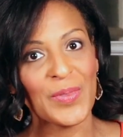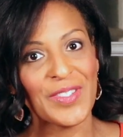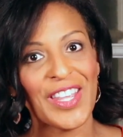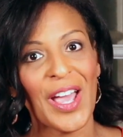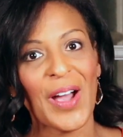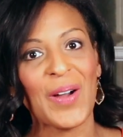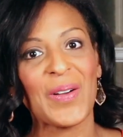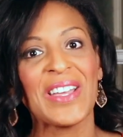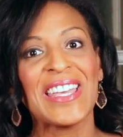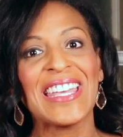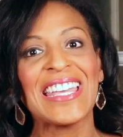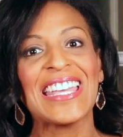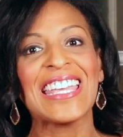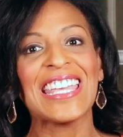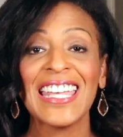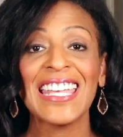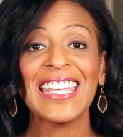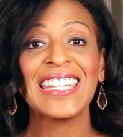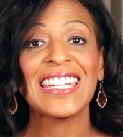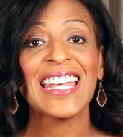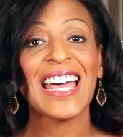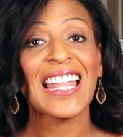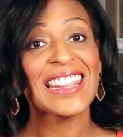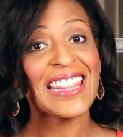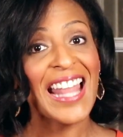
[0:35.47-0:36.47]
So
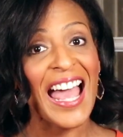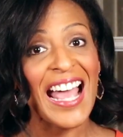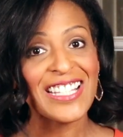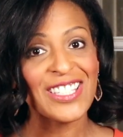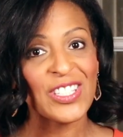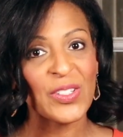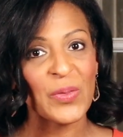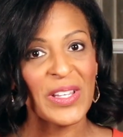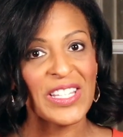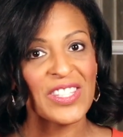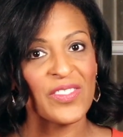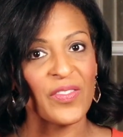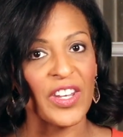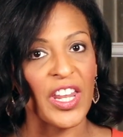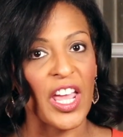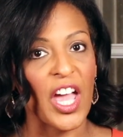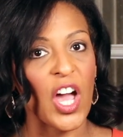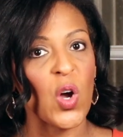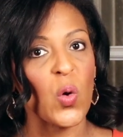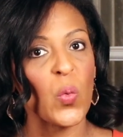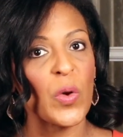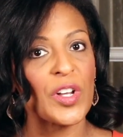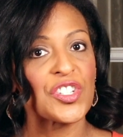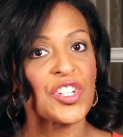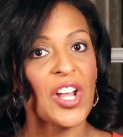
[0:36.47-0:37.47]
in last week's
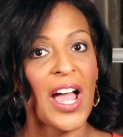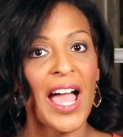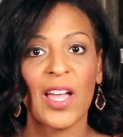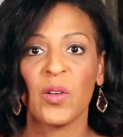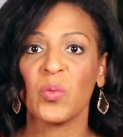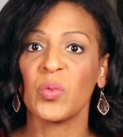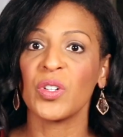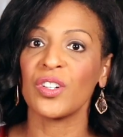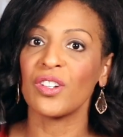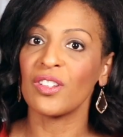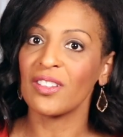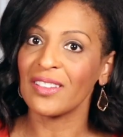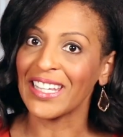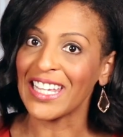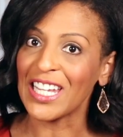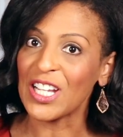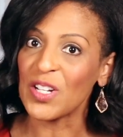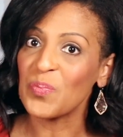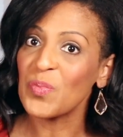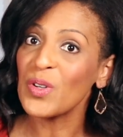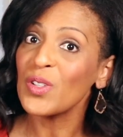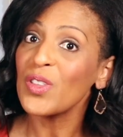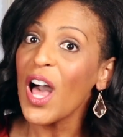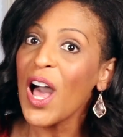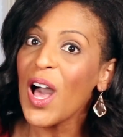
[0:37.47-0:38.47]
video, which I will
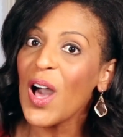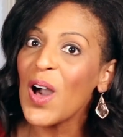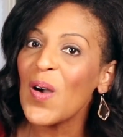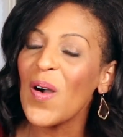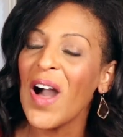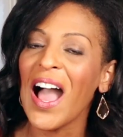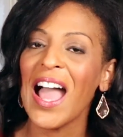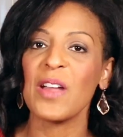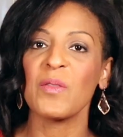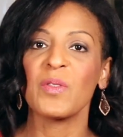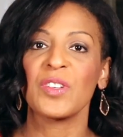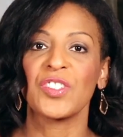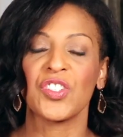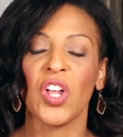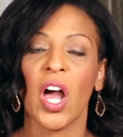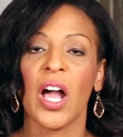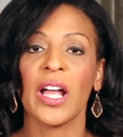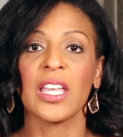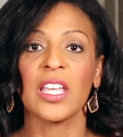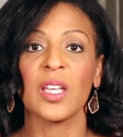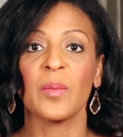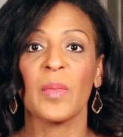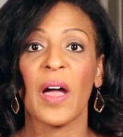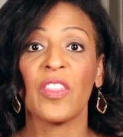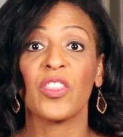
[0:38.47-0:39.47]
link below, I was
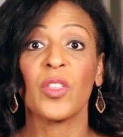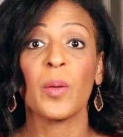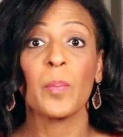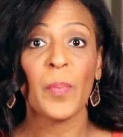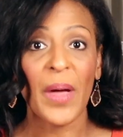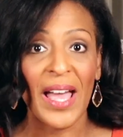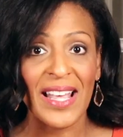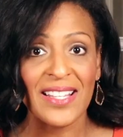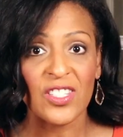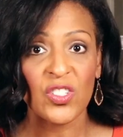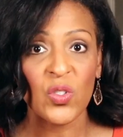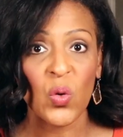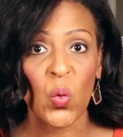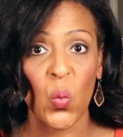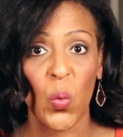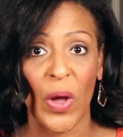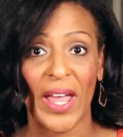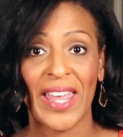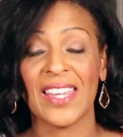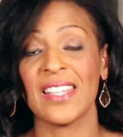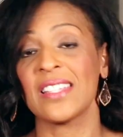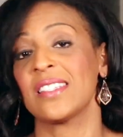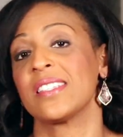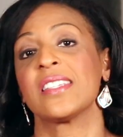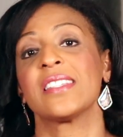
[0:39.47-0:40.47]
talking about the best
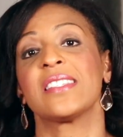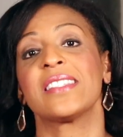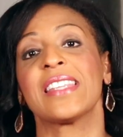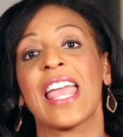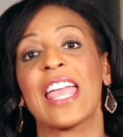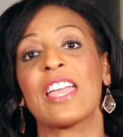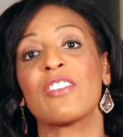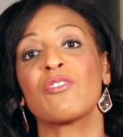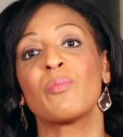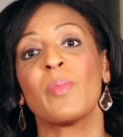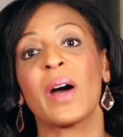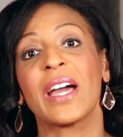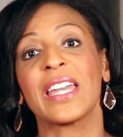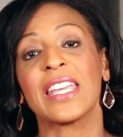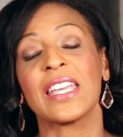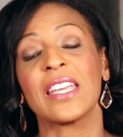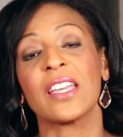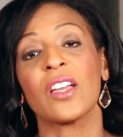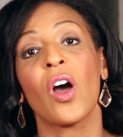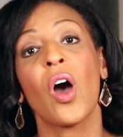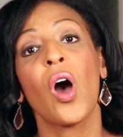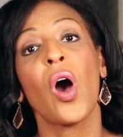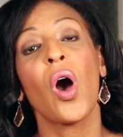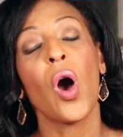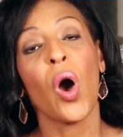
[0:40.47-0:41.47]
ways to save
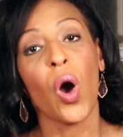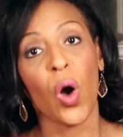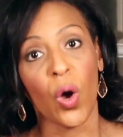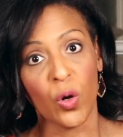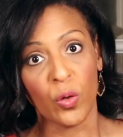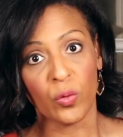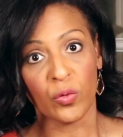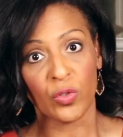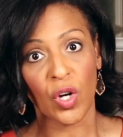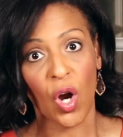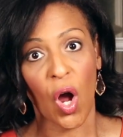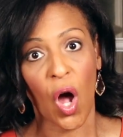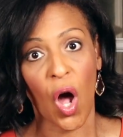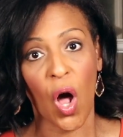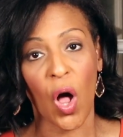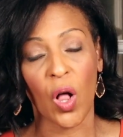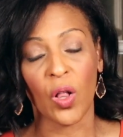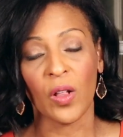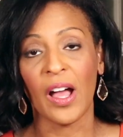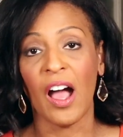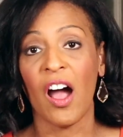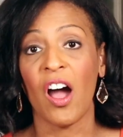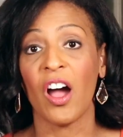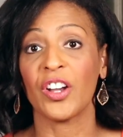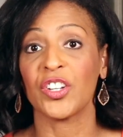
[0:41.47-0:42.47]
money
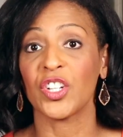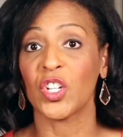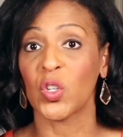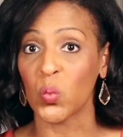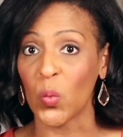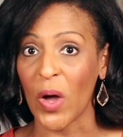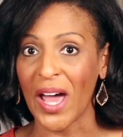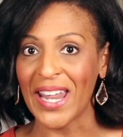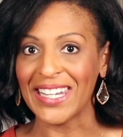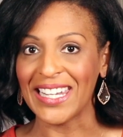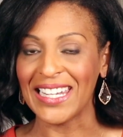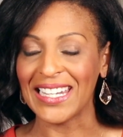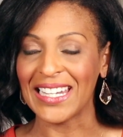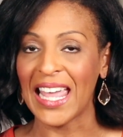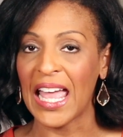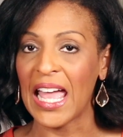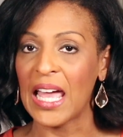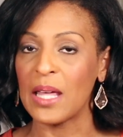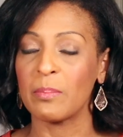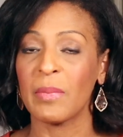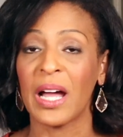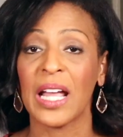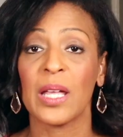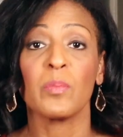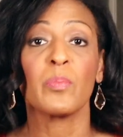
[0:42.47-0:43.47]
overall on your wedding,
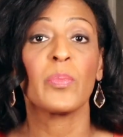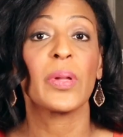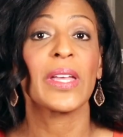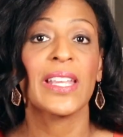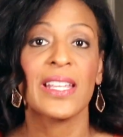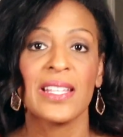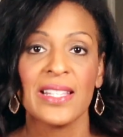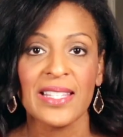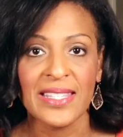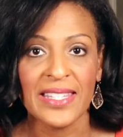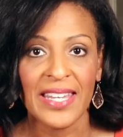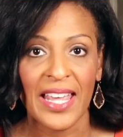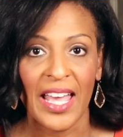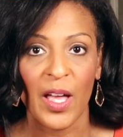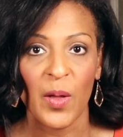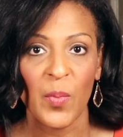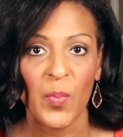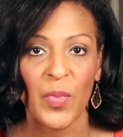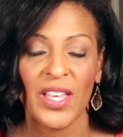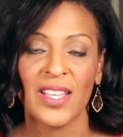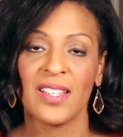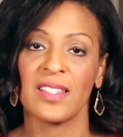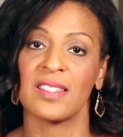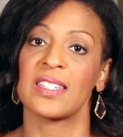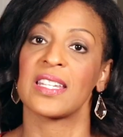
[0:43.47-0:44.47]
and my biggest tip
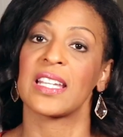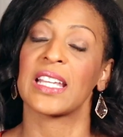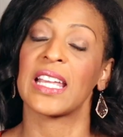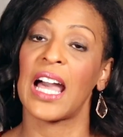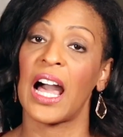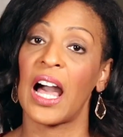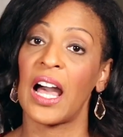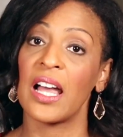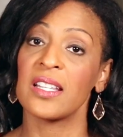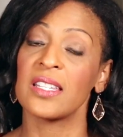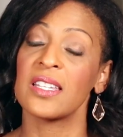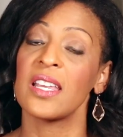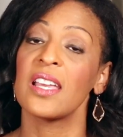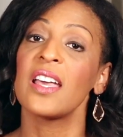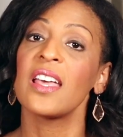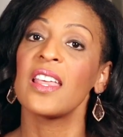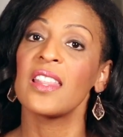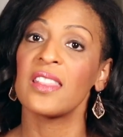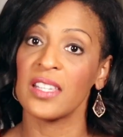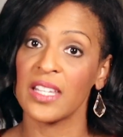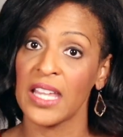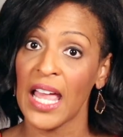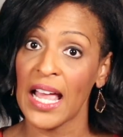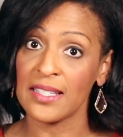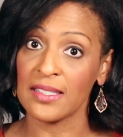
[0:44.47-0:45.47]
is to cut
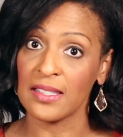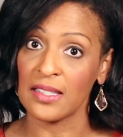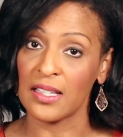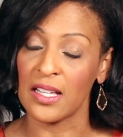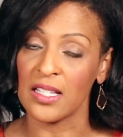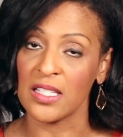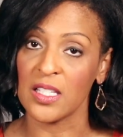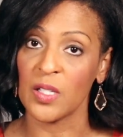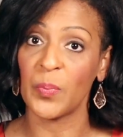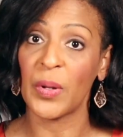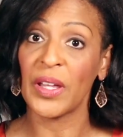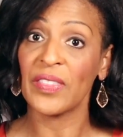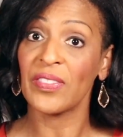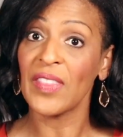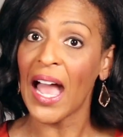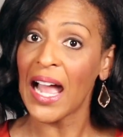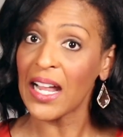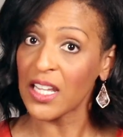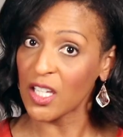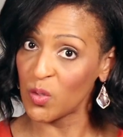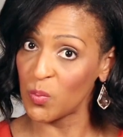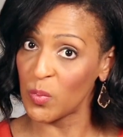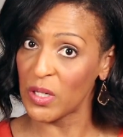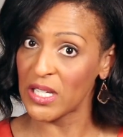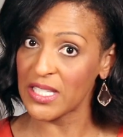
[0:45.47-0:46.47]
the guest list, but
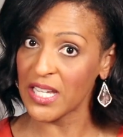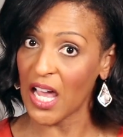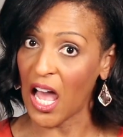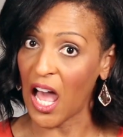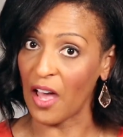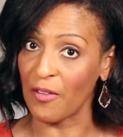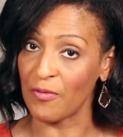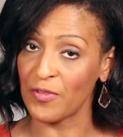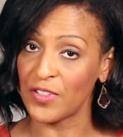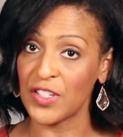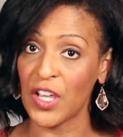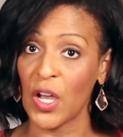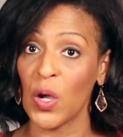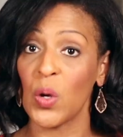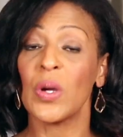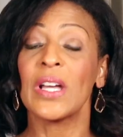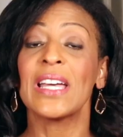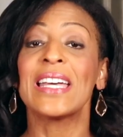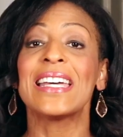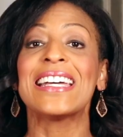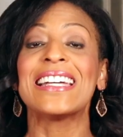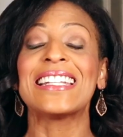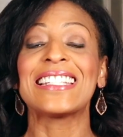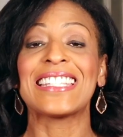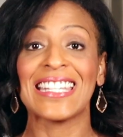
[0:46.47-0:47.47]
that can be tough. So
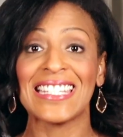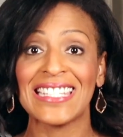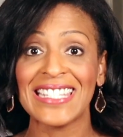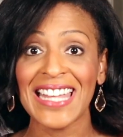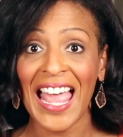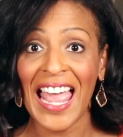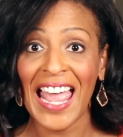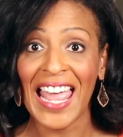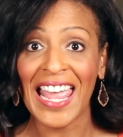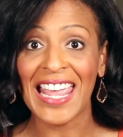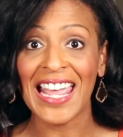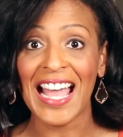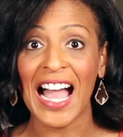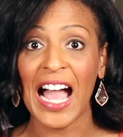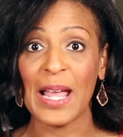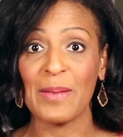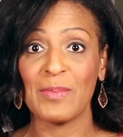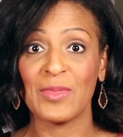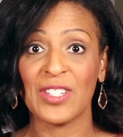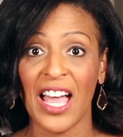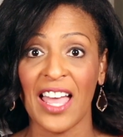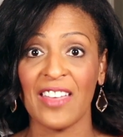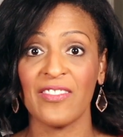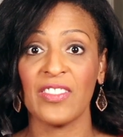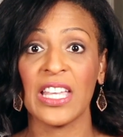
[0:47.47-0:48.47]
today
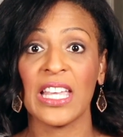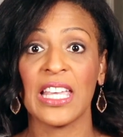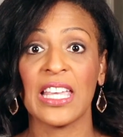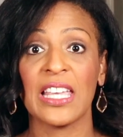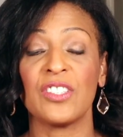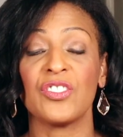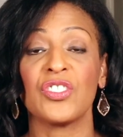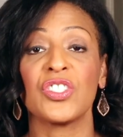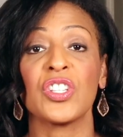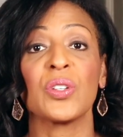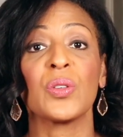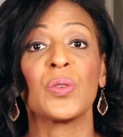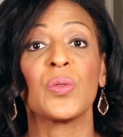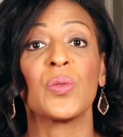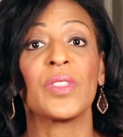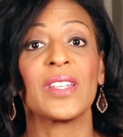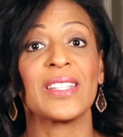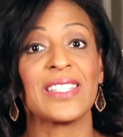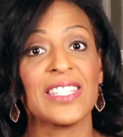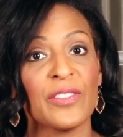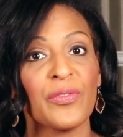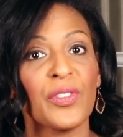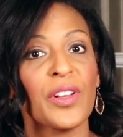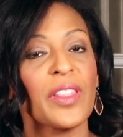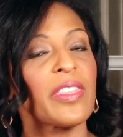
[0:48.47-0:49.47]
I'm diving into the
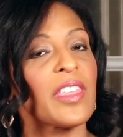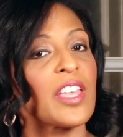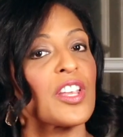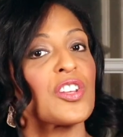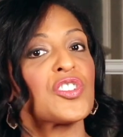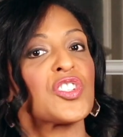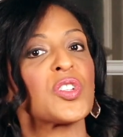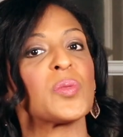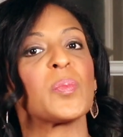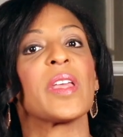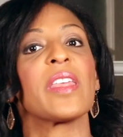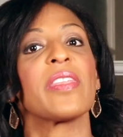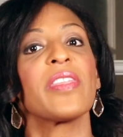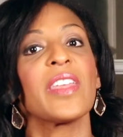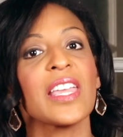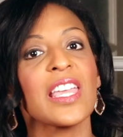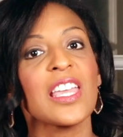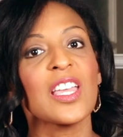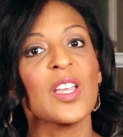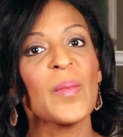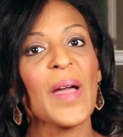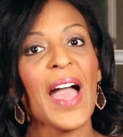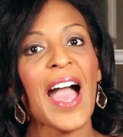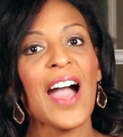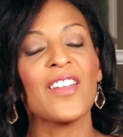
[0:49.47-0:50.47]
different things you should be
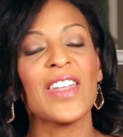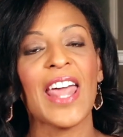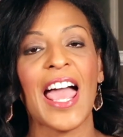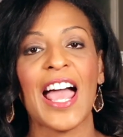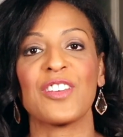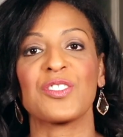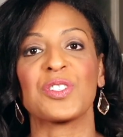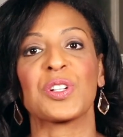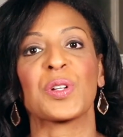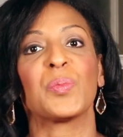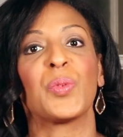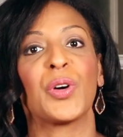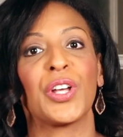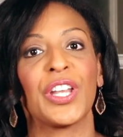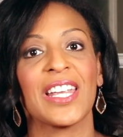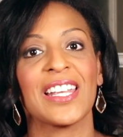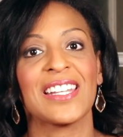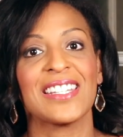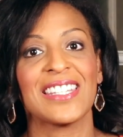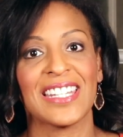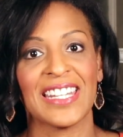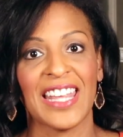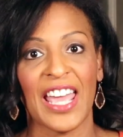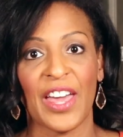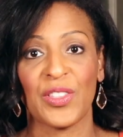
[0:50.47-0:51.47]
thinking about as you're
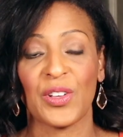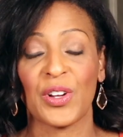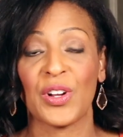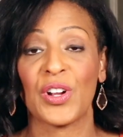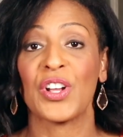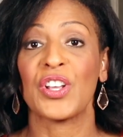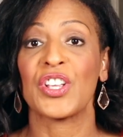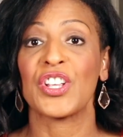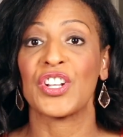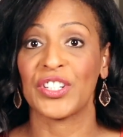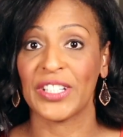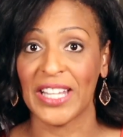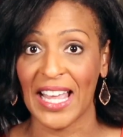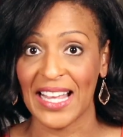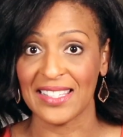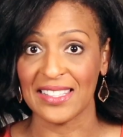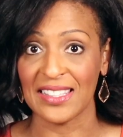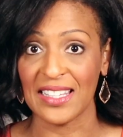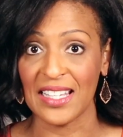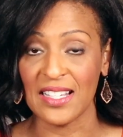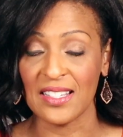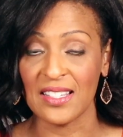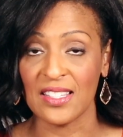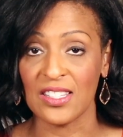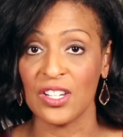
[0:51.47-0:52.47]
putting together your
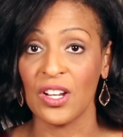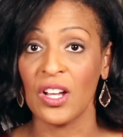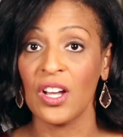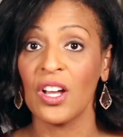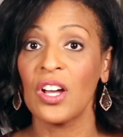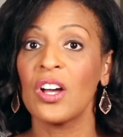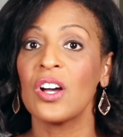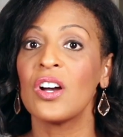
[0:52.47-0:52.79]
guest list.